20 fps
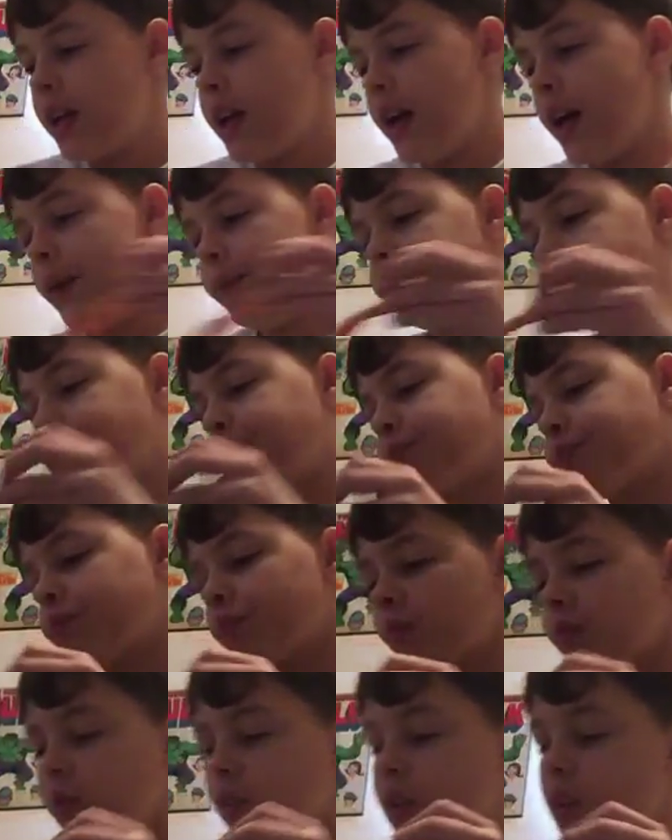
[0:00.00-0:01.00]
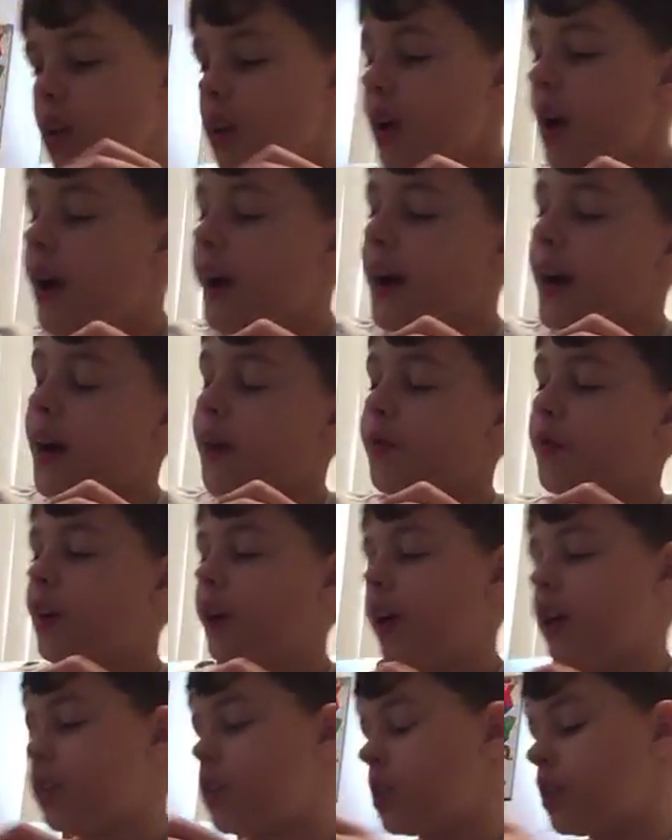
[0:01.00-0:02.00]
And I have
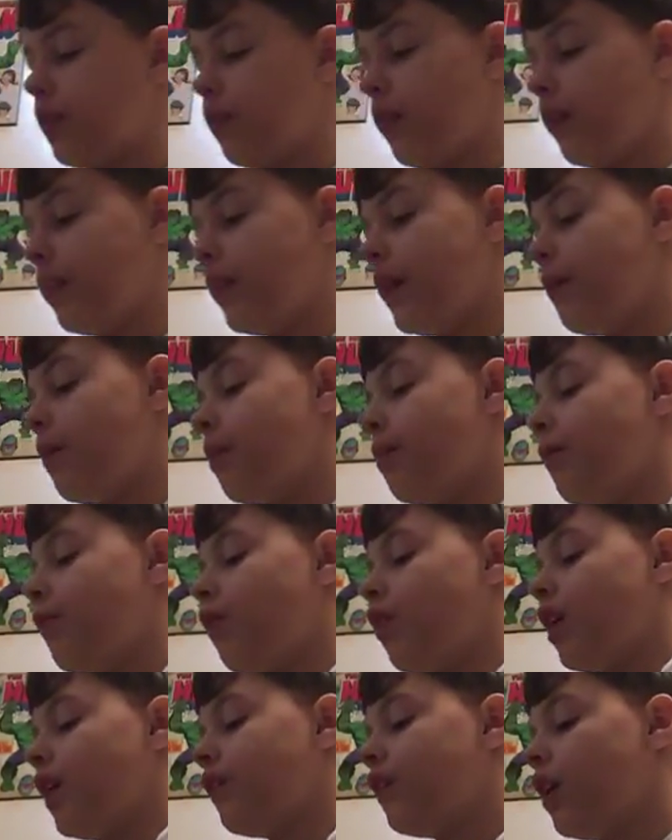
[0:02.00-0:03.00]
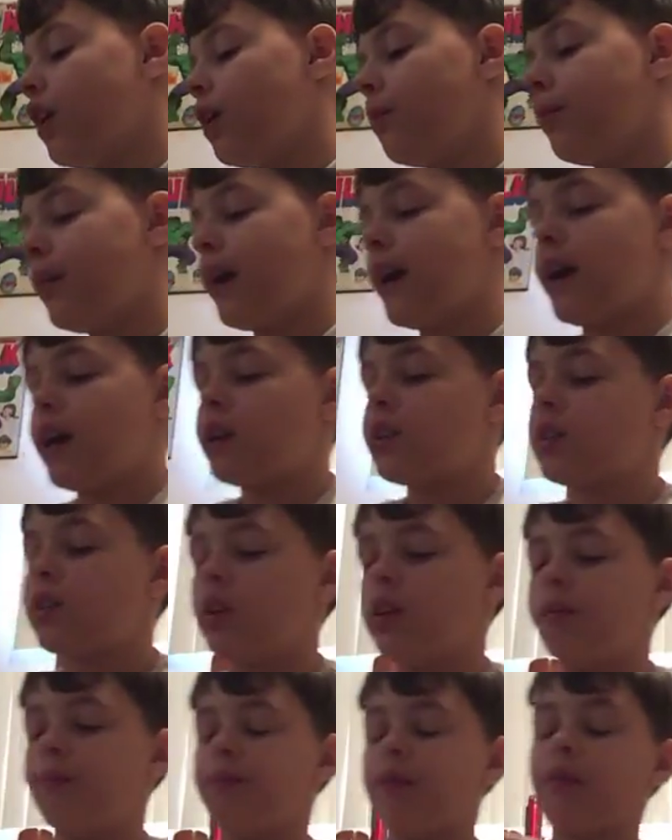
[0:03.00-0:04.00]
caught stuff on that one before. I caught a bass.
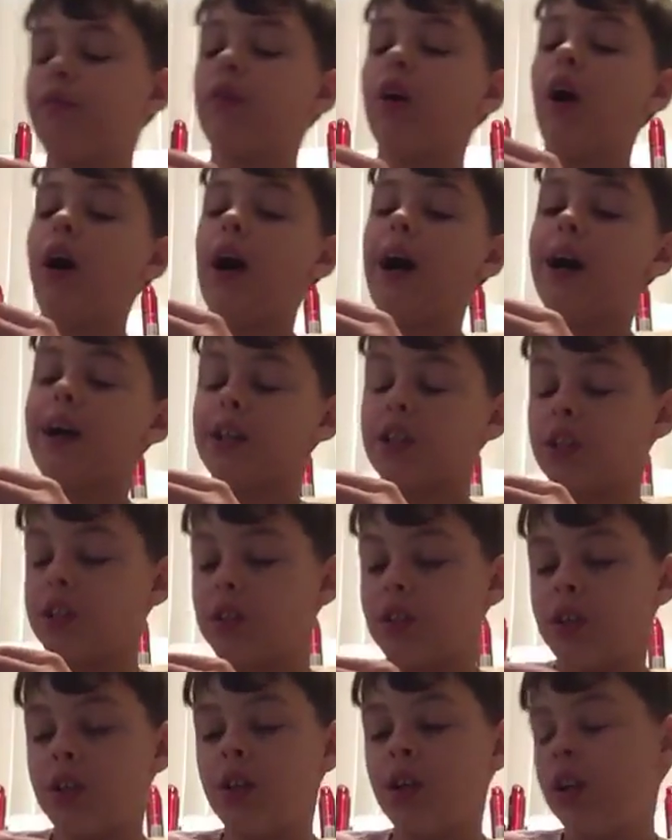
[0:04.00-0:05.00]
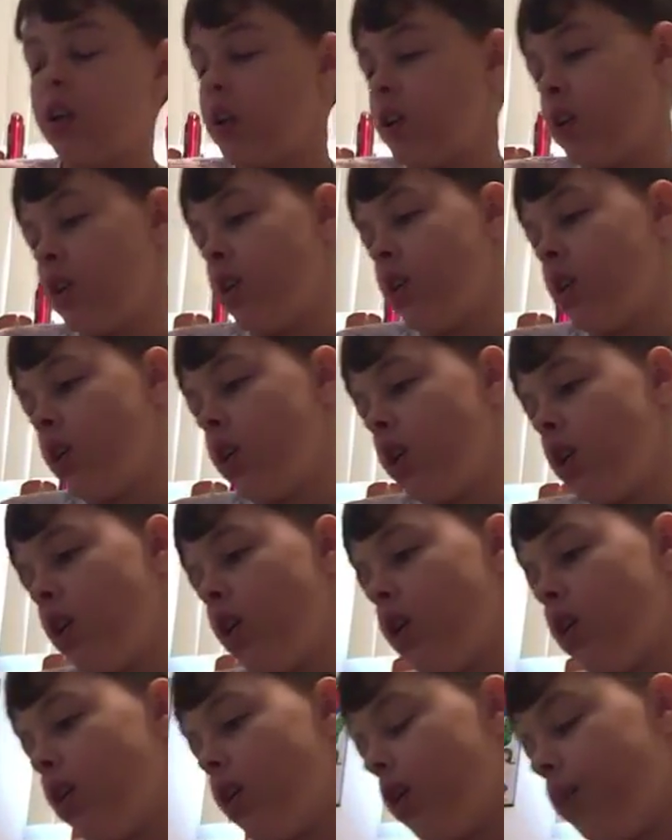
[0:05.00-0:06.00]
I've caught actually
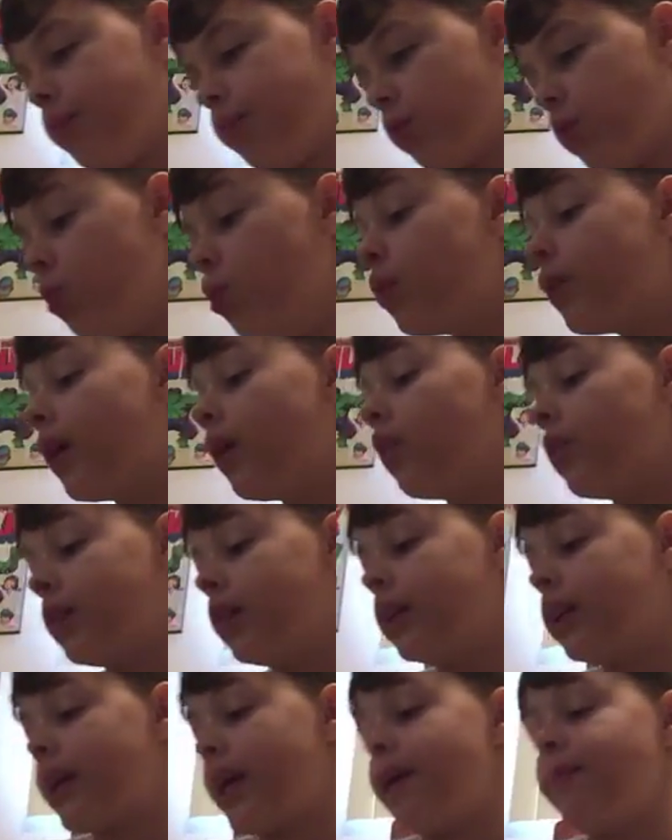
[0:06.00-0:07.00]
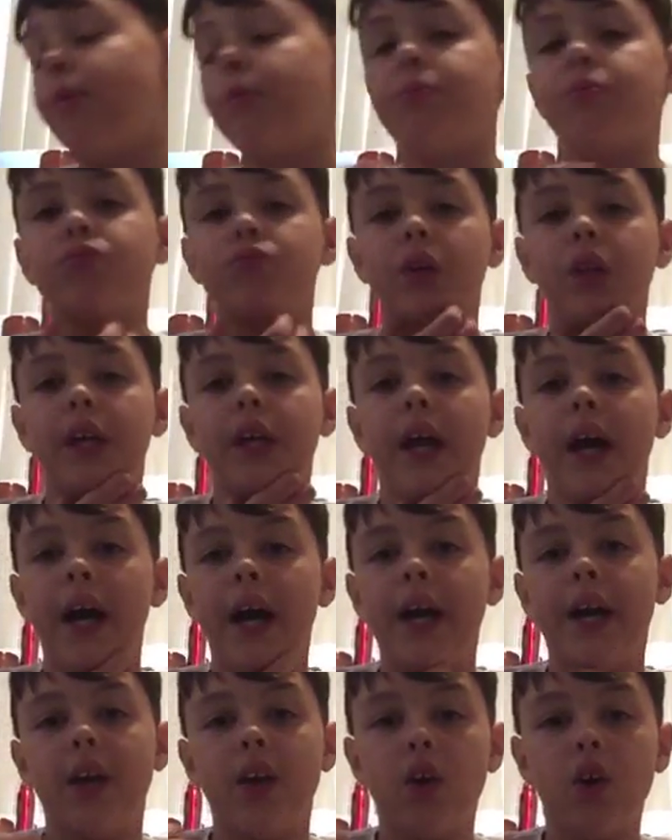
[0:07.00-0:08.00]
a bluegill. He came up really high
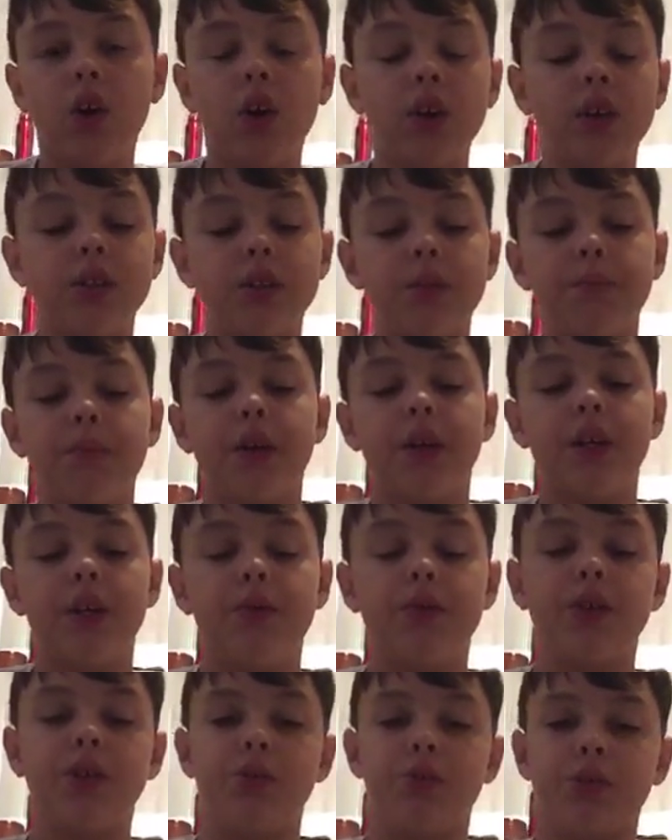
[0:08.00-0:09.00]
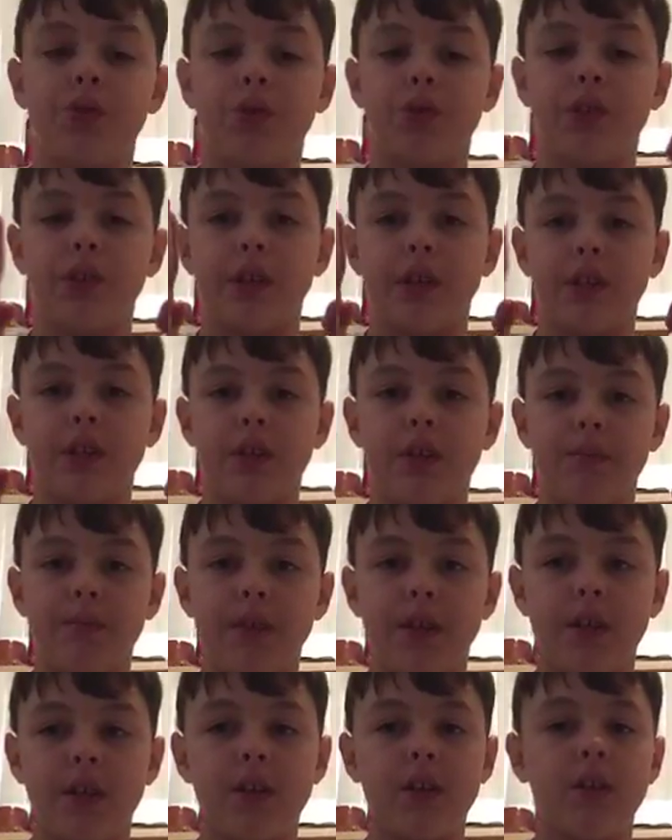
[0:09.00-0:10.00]
and hooked, but he was only like that
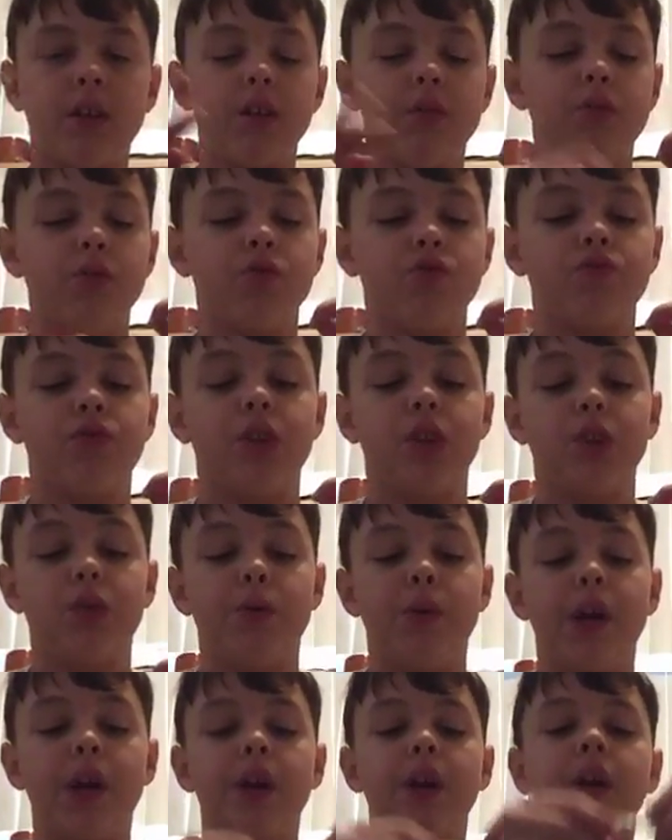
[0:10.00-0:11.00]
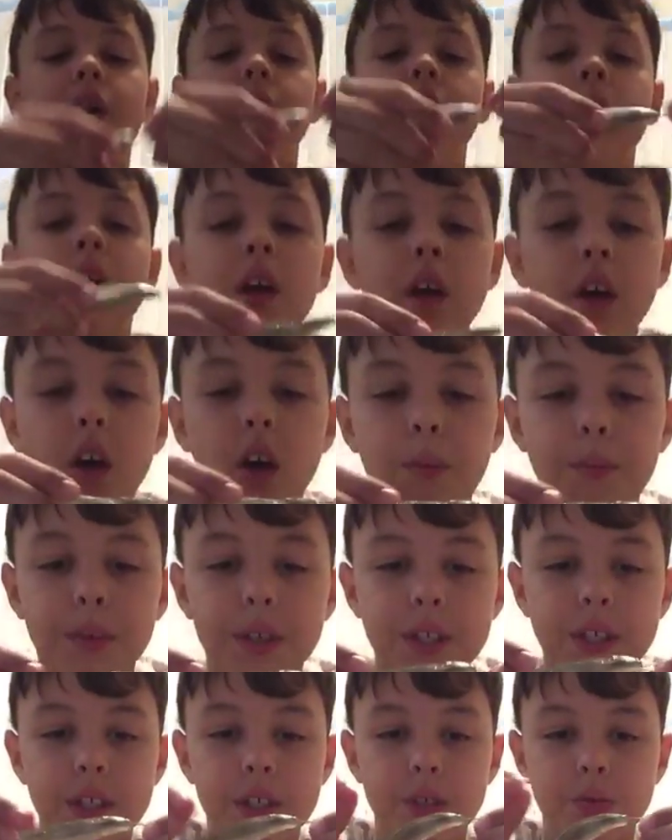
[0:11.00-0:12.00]
big. It was really weird.
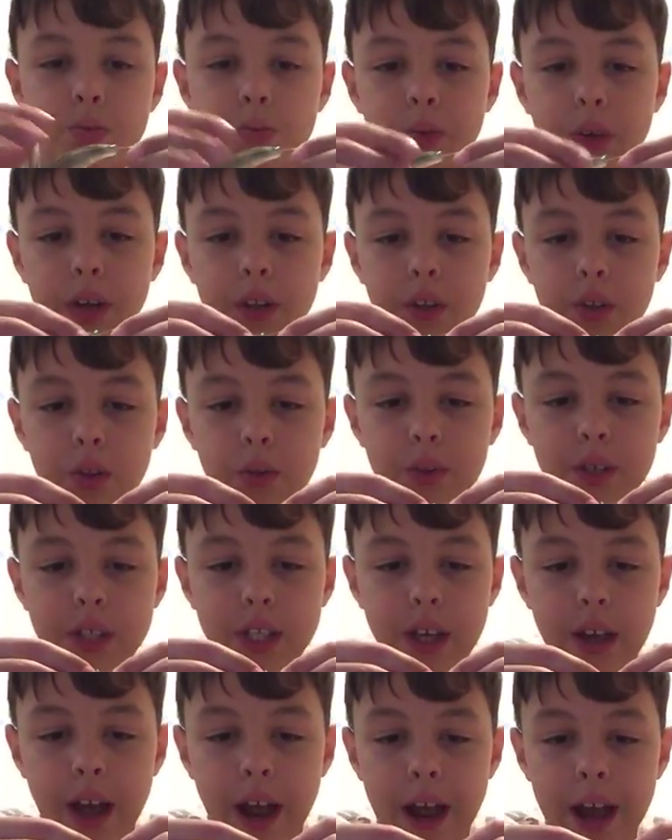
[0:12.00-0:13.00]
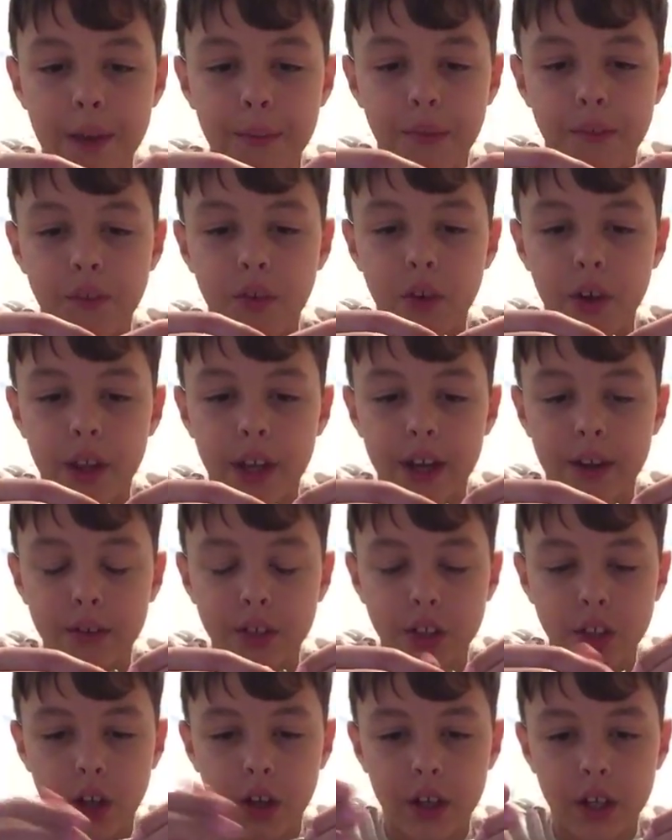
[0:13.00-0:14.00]
This is one of the lures that I had before that I was
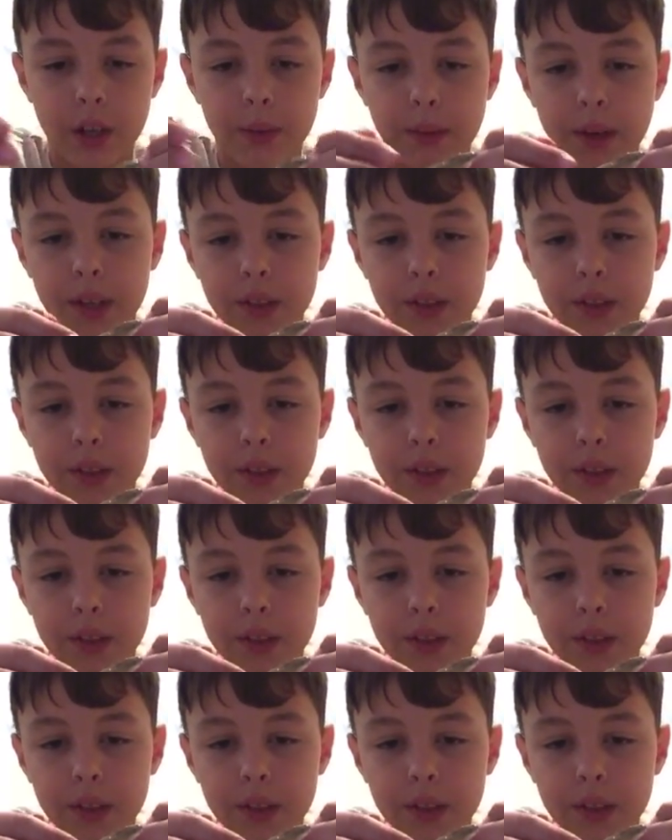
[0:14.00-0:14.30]
talking about.